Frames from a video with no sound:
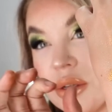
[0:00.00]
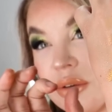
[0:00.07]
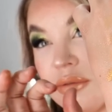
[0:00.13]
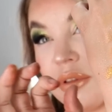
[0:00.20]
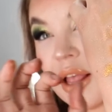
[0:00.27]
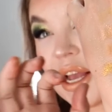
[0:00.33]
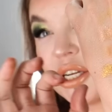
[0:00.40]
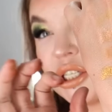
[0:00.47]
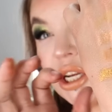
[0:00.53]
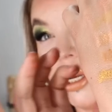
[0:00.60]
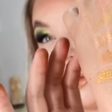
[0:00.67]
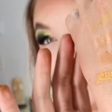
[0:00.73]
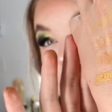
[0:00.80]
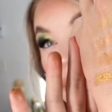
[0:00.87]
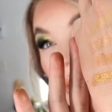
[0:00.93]
a flat
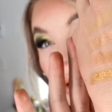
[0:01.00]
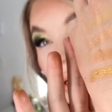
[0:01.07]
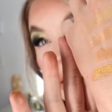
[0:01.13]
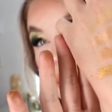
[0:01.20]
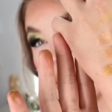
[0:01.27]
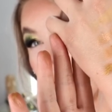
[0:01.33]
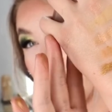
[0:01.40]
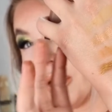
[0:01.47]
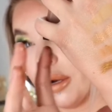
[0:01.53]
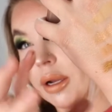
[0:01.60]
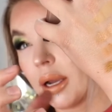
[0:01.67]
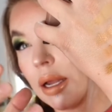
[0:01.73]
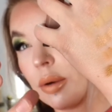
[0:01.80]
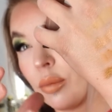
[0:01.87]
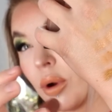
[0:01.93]
shader to wiggle it in there and it
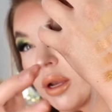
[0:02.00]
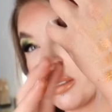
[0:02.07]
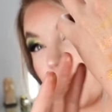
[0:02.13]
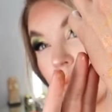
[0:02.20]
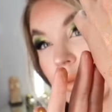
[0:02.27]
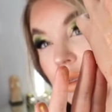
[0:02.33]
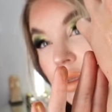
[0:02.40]
kind of breaks up the